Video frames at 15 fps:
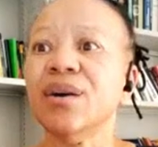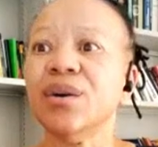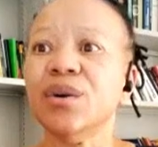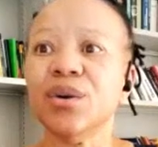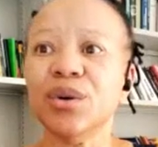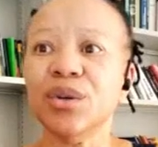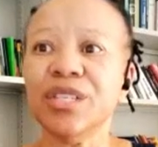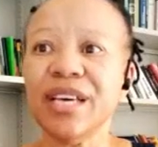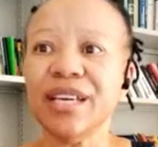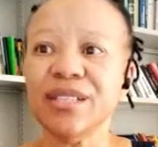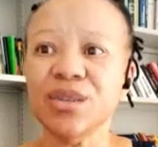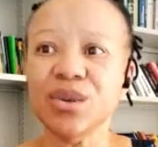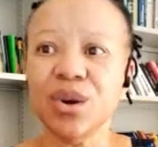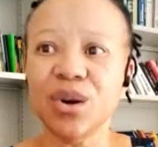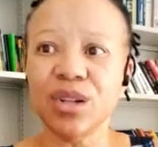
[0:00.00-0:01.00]
Good
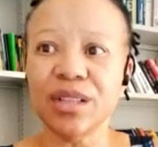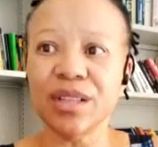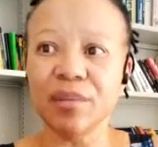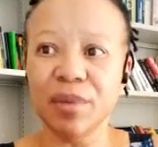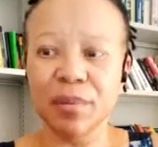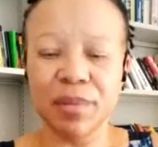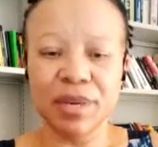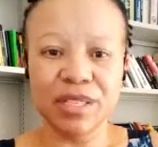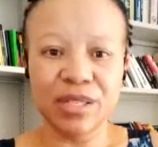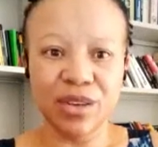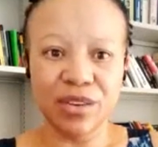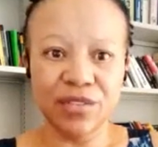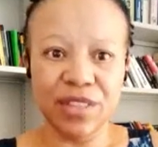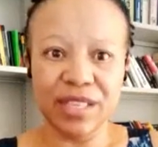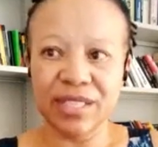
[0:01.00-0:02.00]
day to all the members
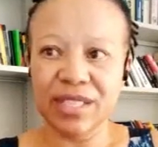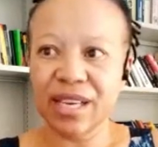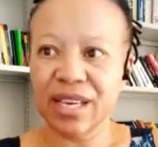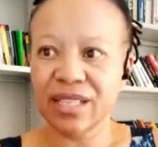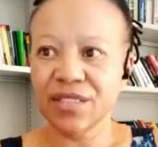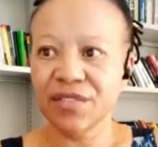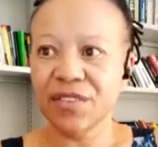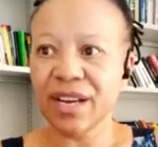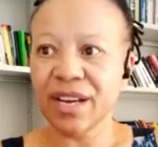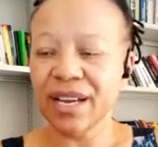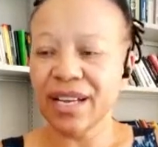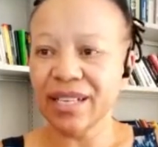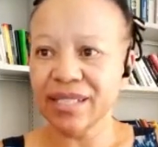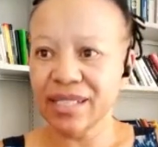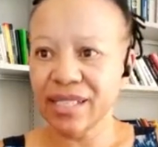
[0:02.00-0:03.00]
of the tax
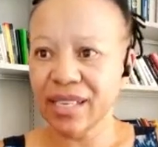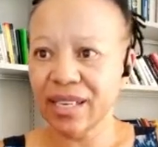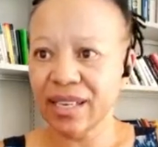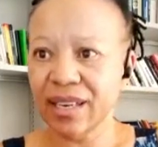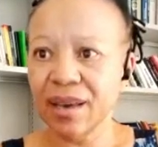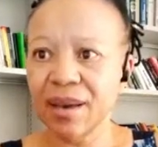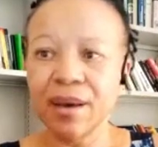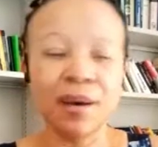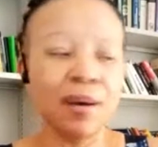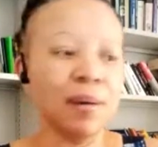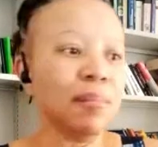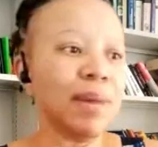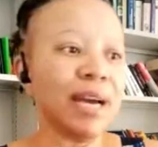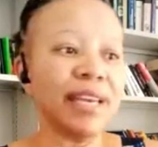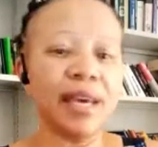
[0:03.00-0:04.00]
faculty.
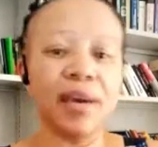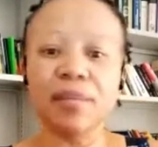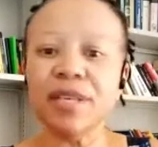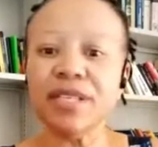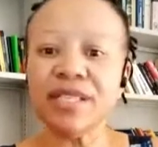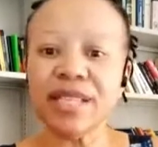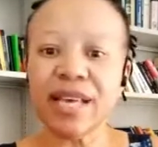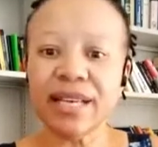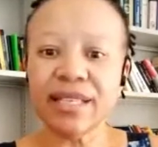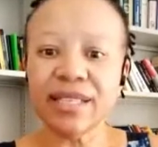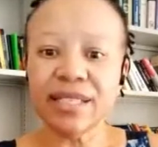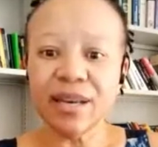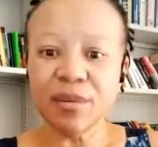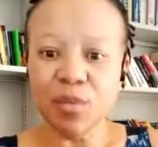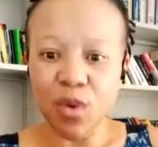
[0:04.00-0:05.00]
My name is
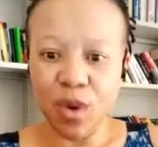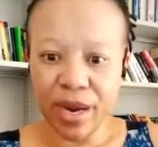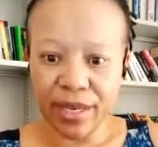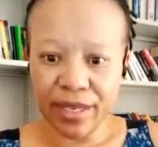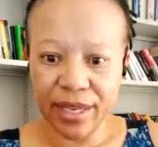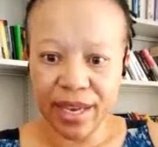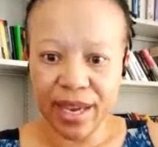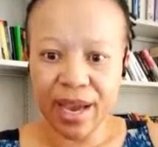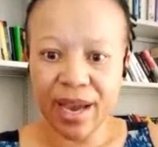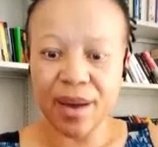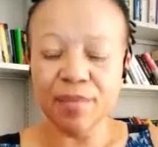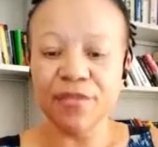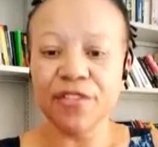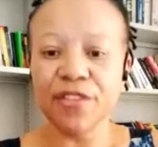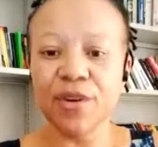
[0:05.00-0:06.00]
Talitha Muade.
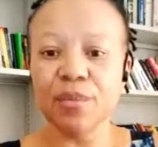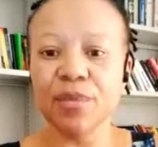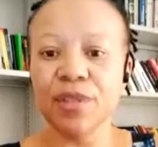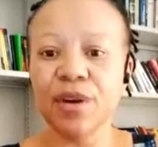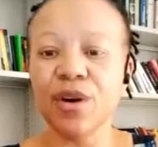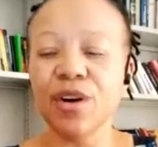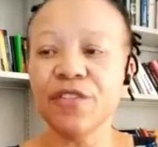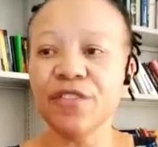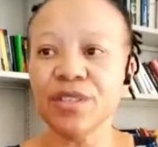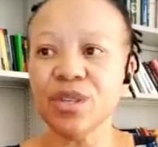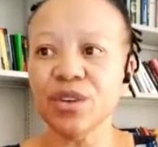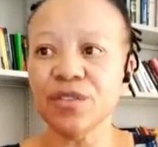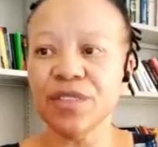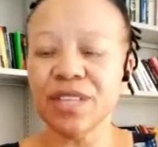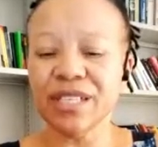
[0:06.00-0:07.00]
I'm from the Office
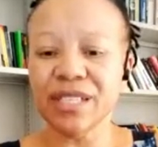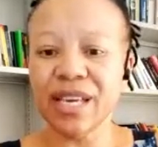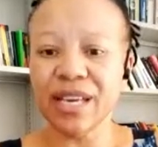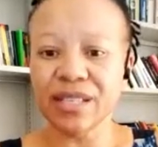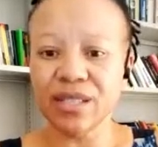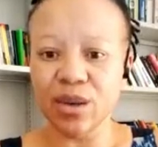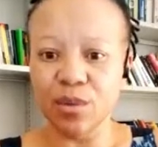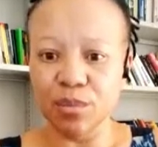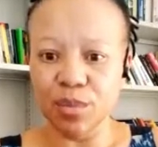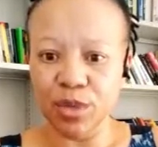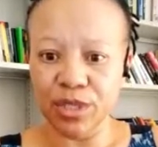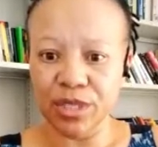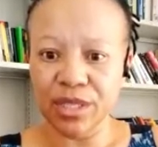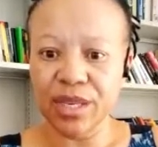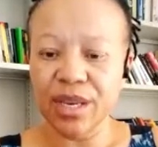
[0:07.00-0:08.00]
of the Tax
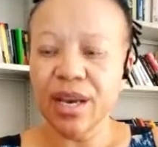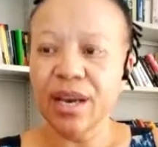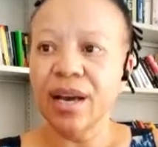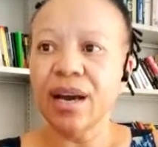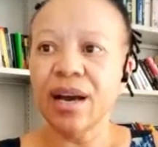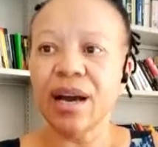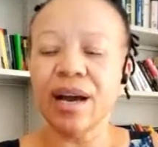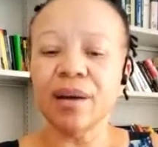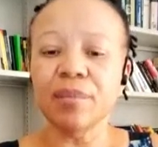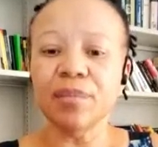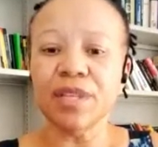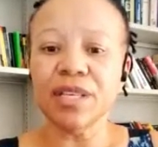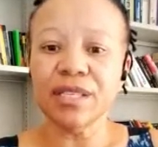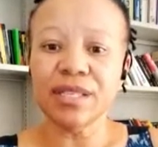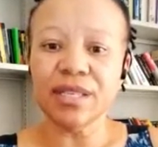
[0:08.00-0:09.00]
Ombud.
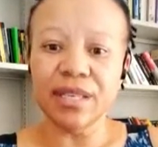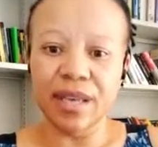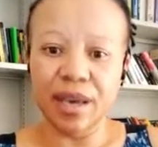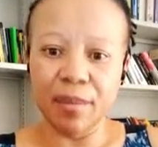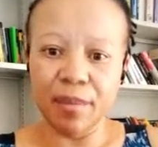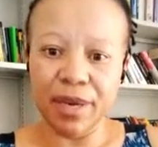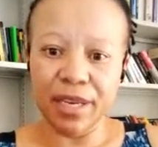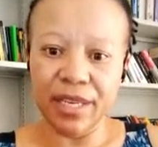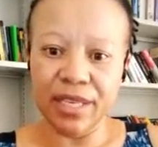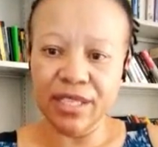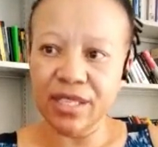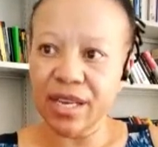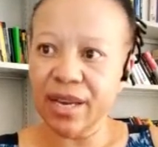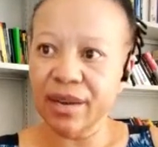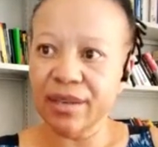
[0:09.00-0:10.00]
I'm the Senior
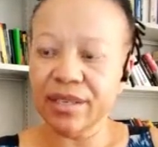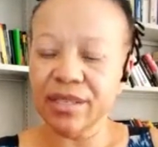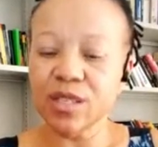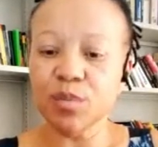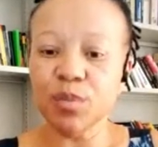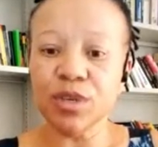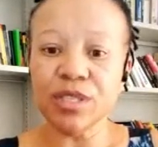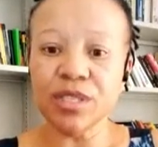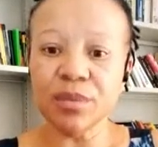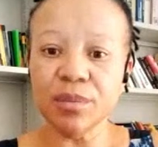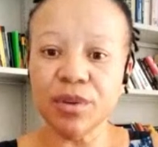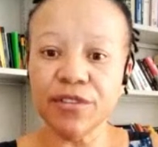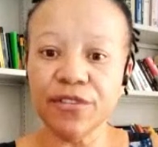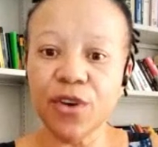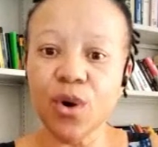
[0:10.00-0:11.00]
Manager
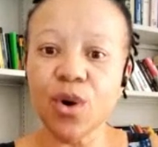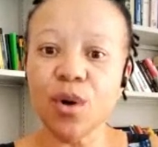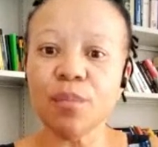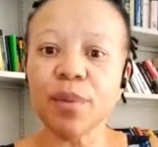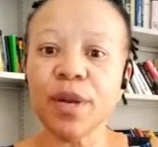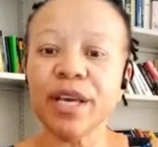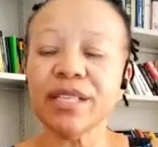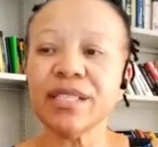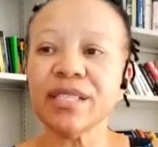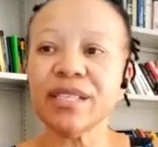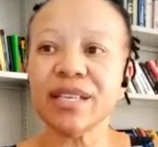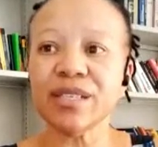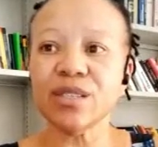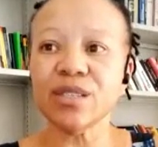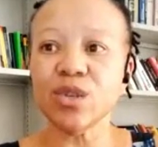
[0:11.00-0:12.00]
responsible for complaints
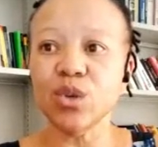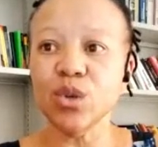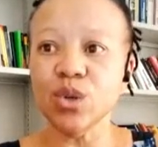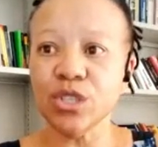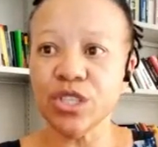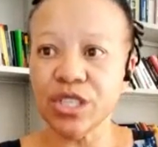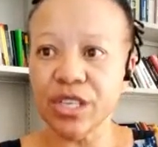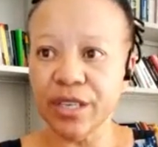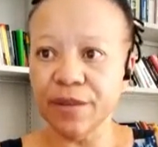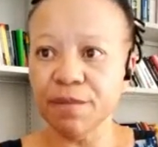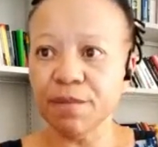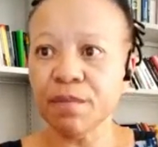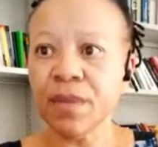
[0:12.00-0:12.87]
resolution.